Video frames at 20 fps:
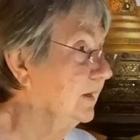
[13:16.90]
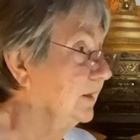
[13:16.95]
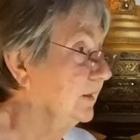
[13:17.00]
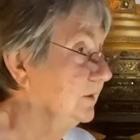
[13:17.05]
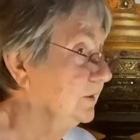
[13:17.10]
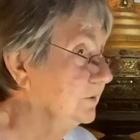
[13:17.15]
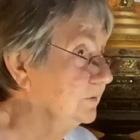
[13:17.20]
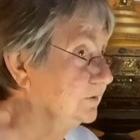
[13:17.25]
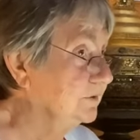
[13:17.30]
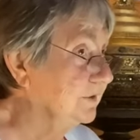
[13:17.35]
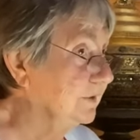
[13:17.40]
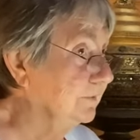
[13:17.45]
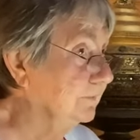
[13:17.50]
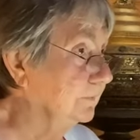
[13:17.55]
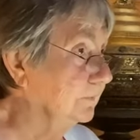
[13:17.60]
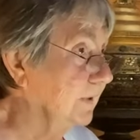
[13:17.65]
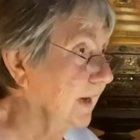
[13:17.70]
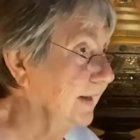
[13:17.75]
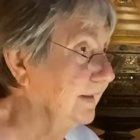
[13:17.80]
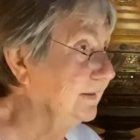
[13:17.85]
Using
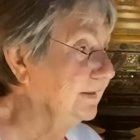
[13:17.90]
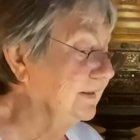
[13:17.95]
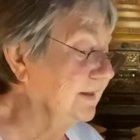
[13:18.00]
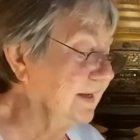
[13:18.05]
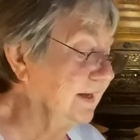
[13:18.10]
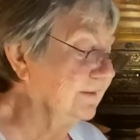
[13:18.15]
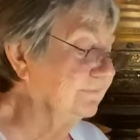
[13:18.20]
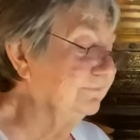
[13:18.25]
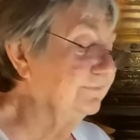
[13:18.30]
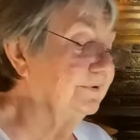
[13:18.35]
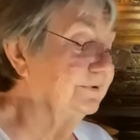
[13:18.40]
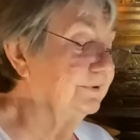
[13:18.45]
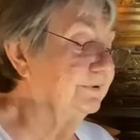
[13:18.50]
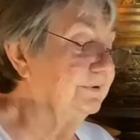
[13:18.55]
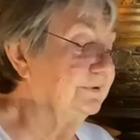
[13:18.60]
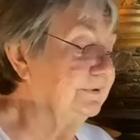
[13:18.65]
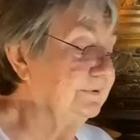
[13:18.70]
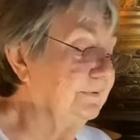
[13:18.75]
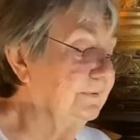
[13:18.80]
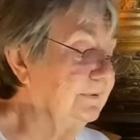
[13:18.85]
right effort,
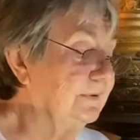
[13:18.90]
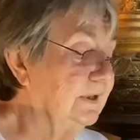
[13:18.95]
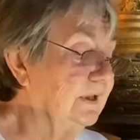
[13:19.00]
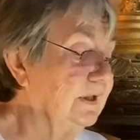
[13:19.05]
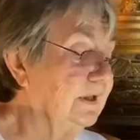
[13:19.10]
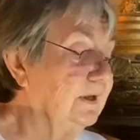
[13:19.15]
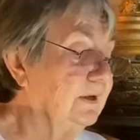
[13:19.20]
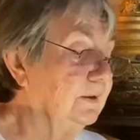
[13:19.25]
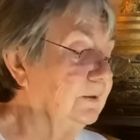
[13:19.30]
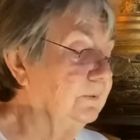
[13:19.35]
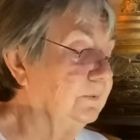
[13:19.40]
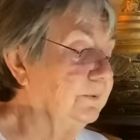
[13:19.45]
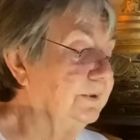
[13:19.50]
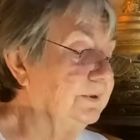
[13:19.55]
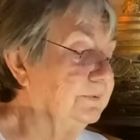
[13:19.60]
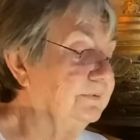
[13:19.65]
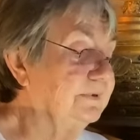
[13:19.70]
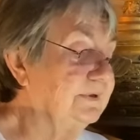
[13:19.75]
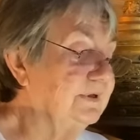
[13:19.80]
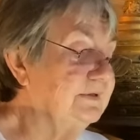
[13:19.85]
we
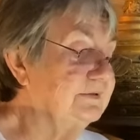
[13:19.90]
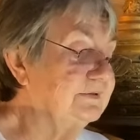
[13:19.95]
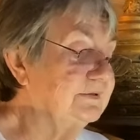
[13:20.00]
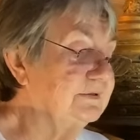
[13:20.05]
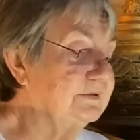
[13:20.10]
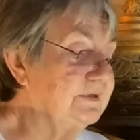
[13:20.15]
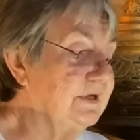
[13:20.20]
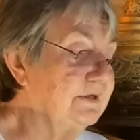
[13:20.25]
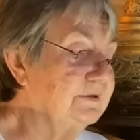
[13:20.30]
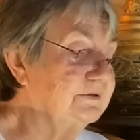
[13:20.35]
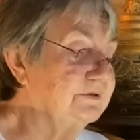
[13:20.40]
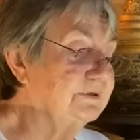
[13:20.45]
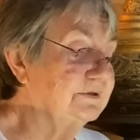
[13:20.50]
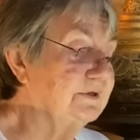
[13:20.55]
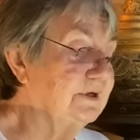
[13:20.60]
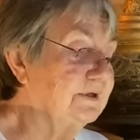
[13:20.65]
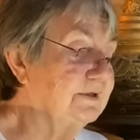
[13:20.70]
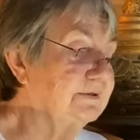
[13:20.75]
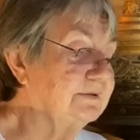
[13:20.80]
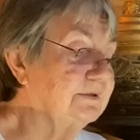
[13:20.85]
release attention
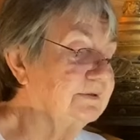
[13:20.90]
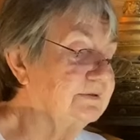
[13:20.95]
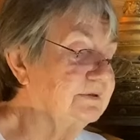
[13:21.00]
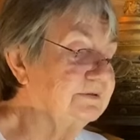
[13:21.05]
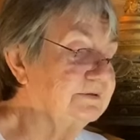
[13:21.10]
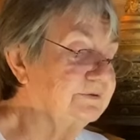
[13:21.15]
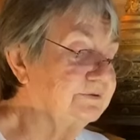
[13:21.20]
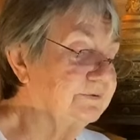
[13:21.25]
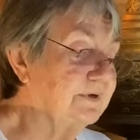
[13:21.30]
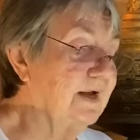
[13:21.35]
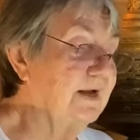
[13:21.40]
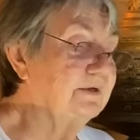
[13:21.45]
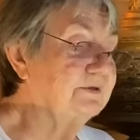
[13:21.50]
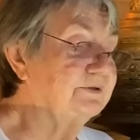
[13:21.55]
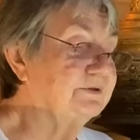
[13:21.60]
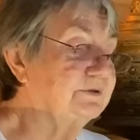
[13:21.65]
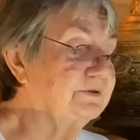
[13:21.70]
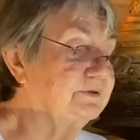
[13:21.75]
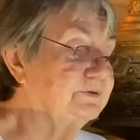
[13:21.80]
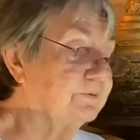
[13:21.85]
on the
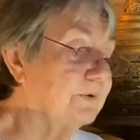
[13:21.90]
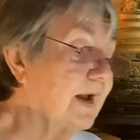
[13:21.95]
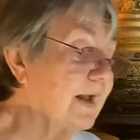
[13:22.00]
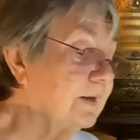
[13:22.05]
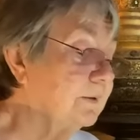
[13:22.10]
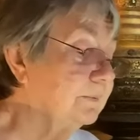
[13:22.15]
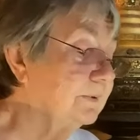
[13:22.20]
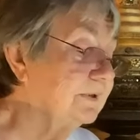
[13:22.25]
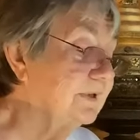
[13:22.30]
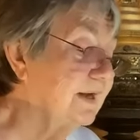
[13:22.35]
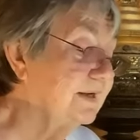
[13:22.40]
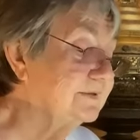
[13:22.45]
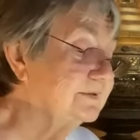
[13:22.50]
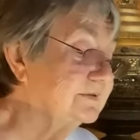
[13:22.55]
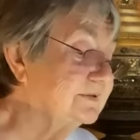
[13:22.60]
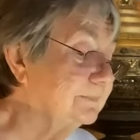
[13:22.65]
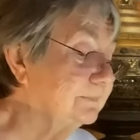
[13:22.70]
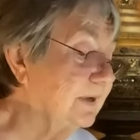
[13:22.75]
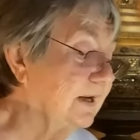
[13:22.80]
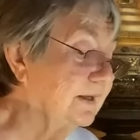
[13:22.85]
distraction, tranquilize
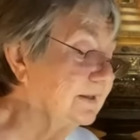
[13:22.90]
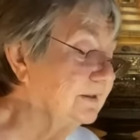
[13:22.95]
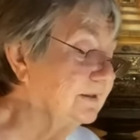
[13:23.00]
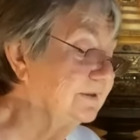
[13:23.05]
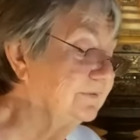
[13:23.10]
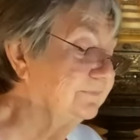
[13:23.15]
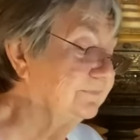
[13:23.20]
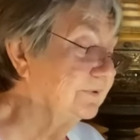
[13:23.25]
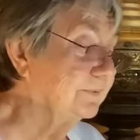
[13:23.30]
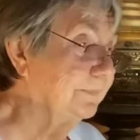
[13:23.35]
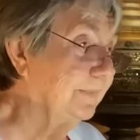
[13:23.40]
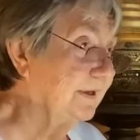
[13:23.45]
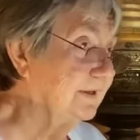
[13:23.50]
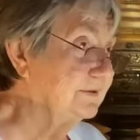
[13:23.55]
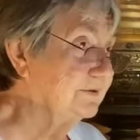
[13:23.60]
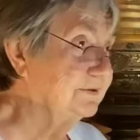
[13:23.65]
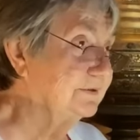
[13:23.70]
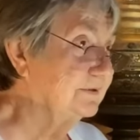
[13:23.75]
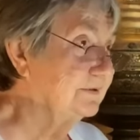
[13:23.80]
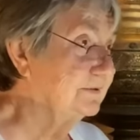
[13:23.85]
the bodily
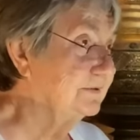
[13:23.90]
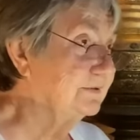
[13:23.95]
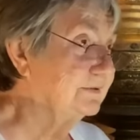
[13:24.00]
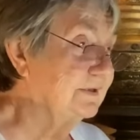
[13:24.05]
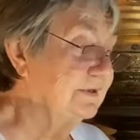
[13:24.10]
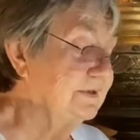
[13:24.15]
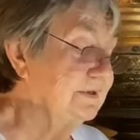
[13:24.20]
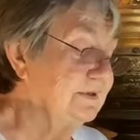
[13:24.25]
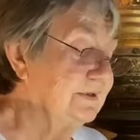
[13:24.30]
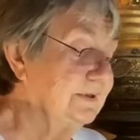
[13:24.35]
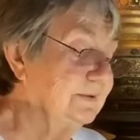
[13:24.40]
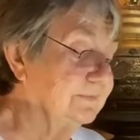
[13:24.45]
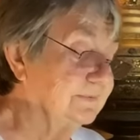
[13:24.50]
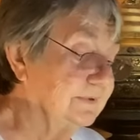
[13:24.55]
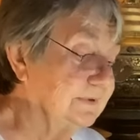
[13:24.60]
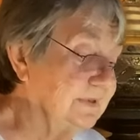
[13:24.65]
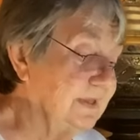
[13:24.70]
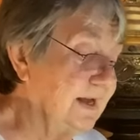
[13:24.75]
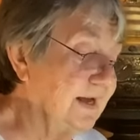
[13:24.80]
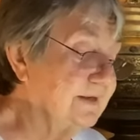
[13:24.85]
formations,
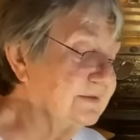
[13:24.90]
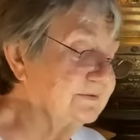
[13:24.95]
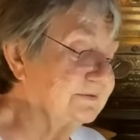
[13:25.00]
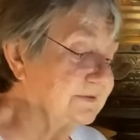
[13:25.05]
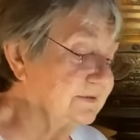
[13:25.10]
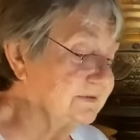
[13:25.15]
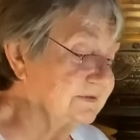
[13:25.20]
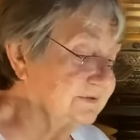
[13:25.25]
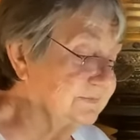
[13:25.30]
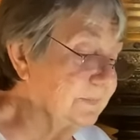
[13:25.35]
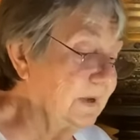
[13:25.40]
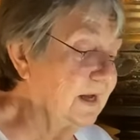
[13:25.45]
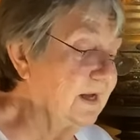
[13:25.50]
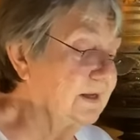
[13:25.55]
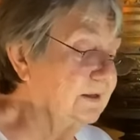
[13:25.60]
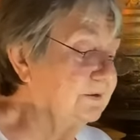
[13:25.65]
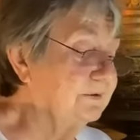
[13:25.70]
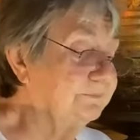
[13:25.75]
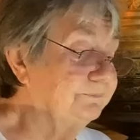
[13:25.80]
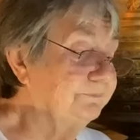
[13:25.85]
relax and
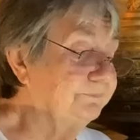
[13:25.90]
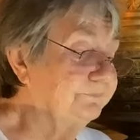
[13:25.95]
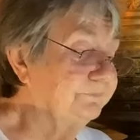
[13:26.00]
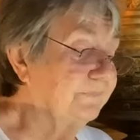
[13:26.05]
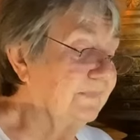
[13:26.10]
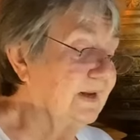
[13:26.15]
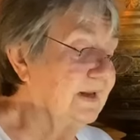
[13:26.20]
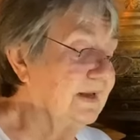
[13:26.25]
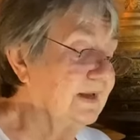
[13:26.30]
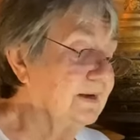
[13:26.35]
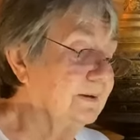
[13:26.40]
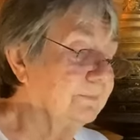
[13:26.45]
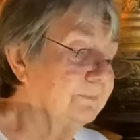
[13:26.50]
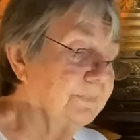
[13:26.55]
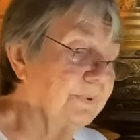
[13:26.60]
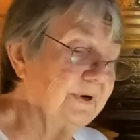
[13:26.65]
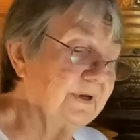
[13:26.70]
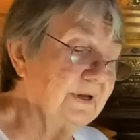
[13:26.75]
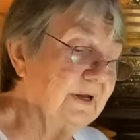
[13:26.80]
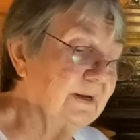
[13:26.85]
smile,
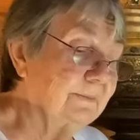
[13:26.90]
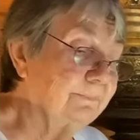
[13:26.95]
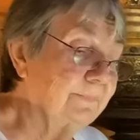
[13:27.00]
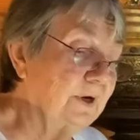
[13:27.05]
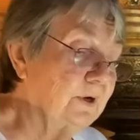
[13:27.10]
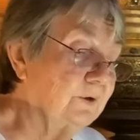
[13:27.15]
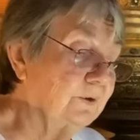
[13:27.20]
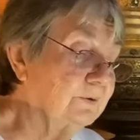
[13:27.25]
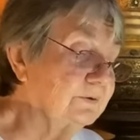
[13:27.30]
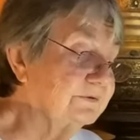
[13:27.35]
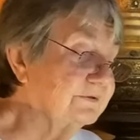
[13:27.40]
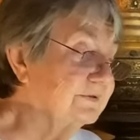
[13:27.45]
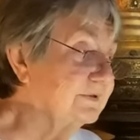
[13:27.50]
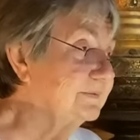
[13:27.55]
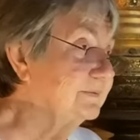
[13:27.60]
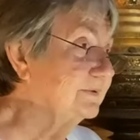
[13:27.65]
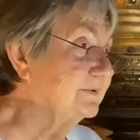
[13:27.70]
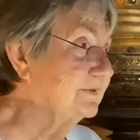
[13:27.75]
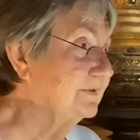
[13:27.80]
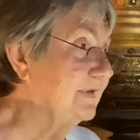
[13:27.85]
bring up a wholesome
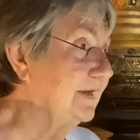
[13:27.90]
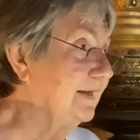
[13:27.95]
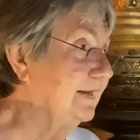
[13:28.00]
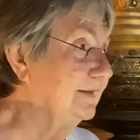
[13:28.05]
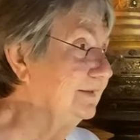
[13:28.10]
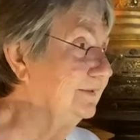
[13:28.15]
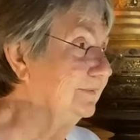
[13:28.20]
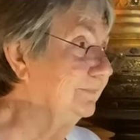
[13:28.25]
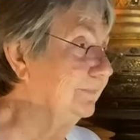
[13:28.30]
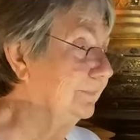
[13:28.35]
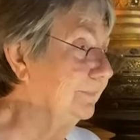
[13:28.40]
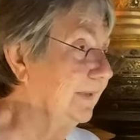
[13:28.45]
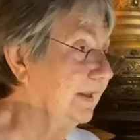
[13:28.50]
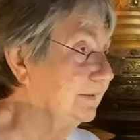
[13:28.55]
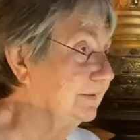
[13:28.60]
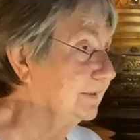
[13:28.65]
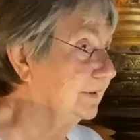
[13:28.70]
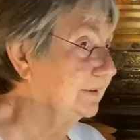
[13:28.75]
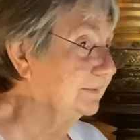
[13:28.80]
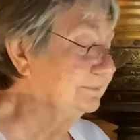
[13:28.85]
state,
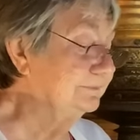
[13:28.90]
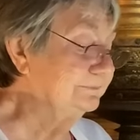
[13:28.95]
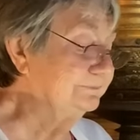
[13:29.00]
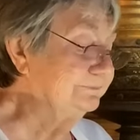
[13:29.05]
metta.